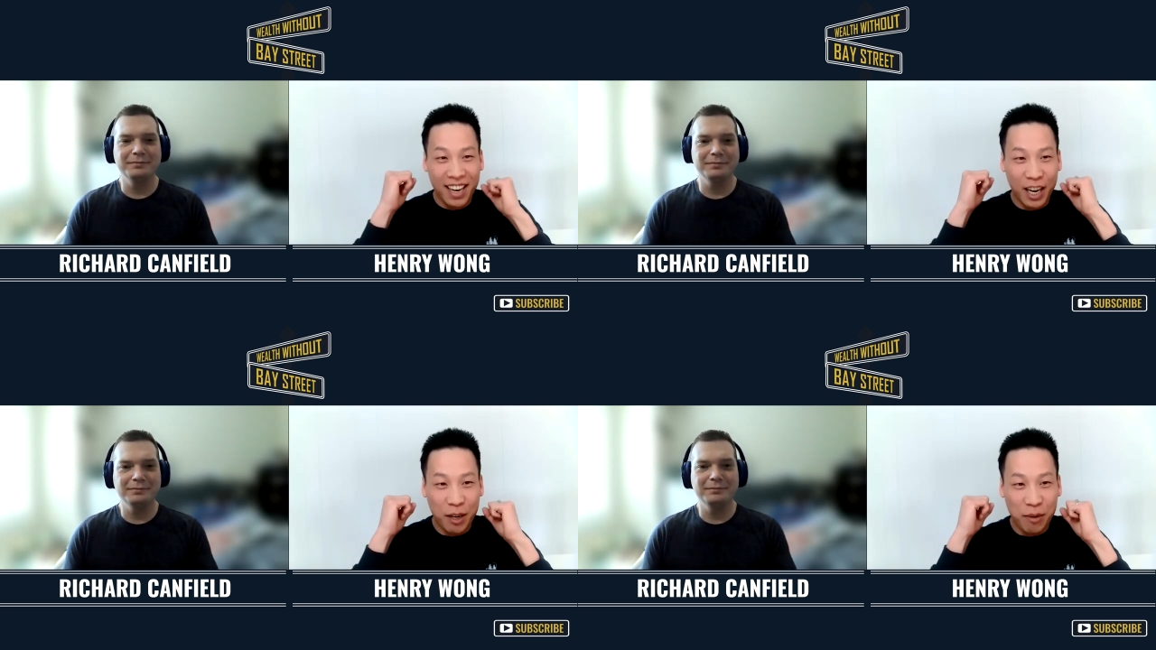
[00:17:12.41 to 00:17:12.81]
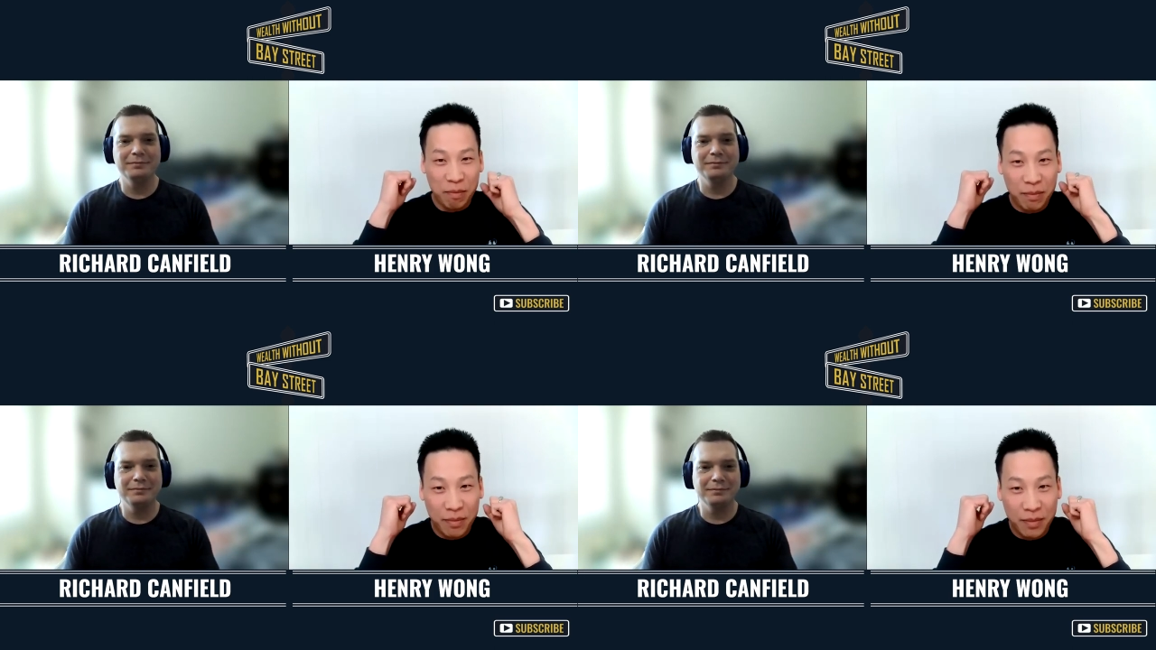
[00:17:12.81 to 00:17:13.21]

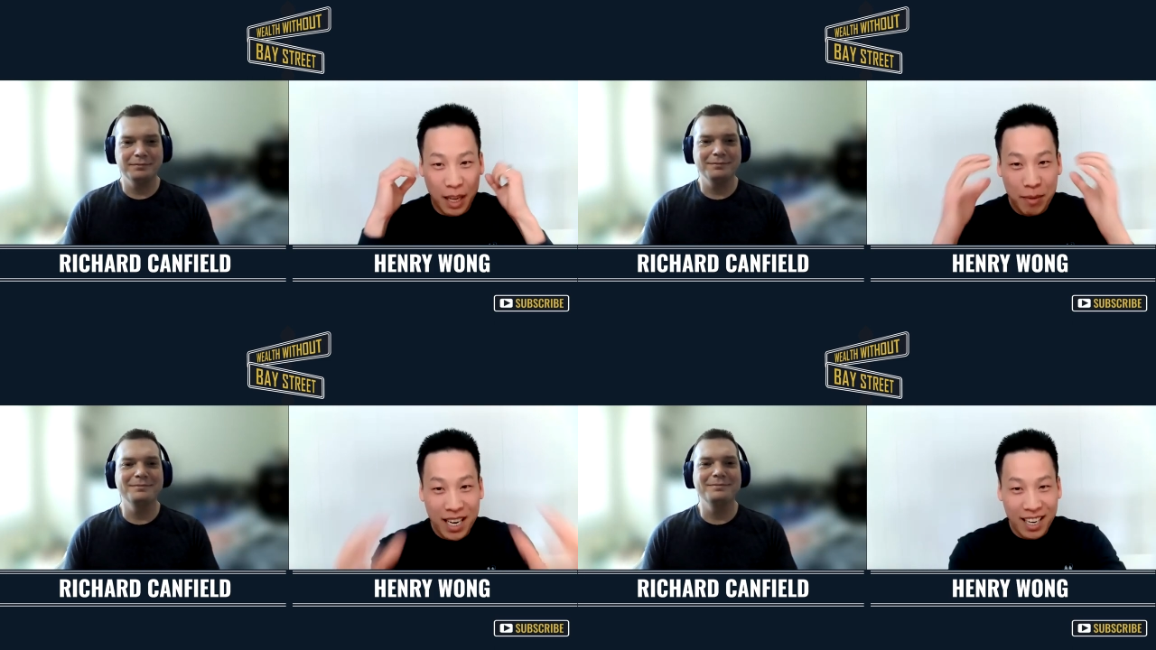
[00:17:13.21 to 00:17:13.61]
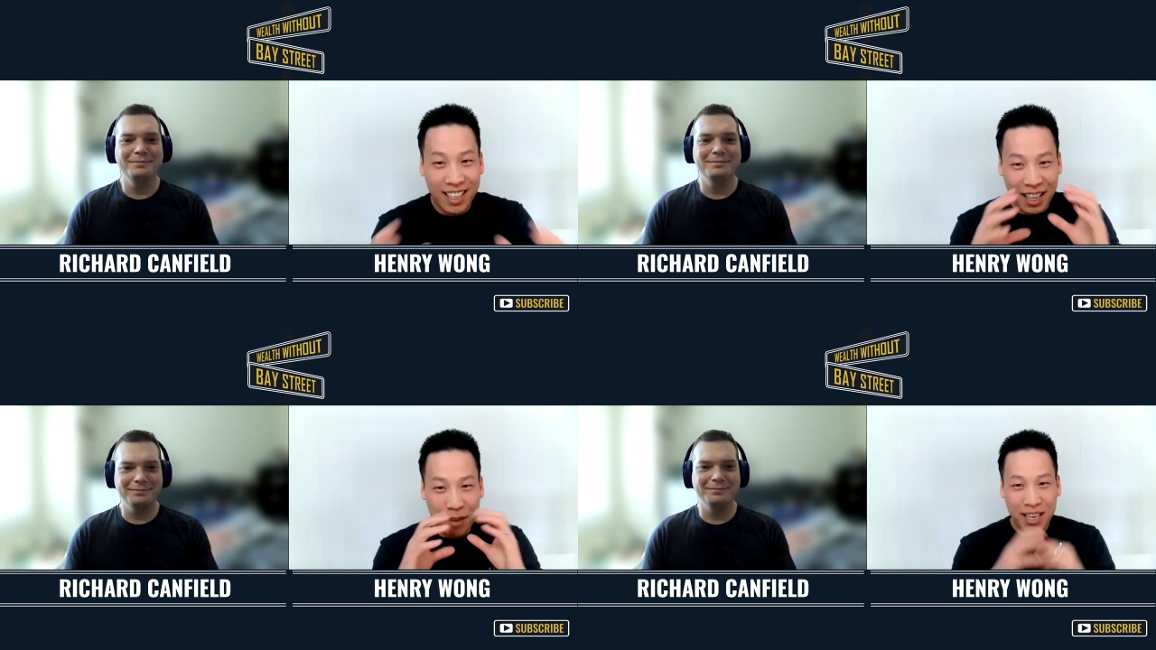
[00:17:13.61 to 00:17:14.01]
Speaker 1: Um, let
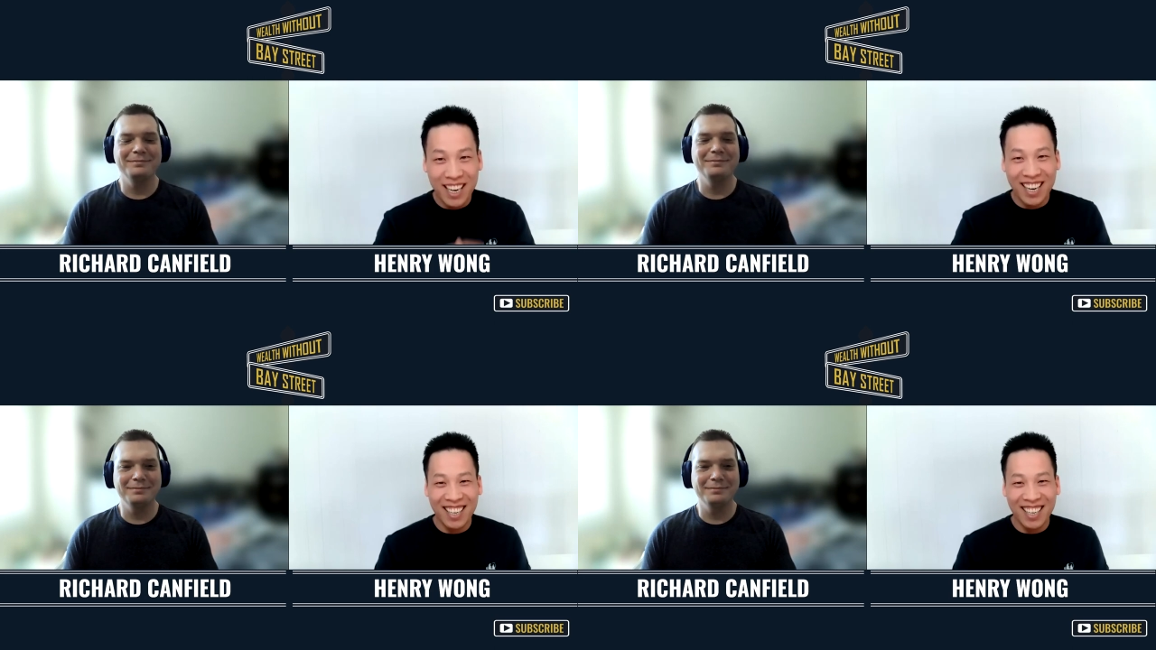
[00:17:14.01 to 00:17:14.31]
me let me